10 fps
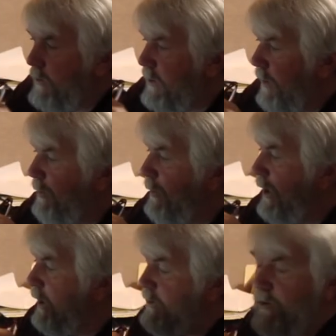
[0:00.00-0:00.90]

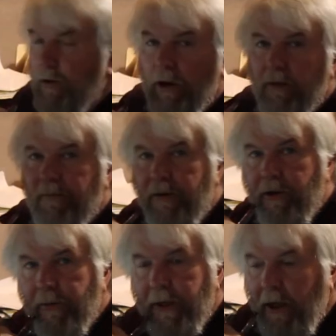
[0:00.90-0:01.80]
Supplementing our soil for
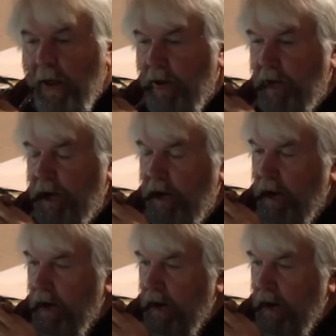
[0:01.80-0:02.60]
human health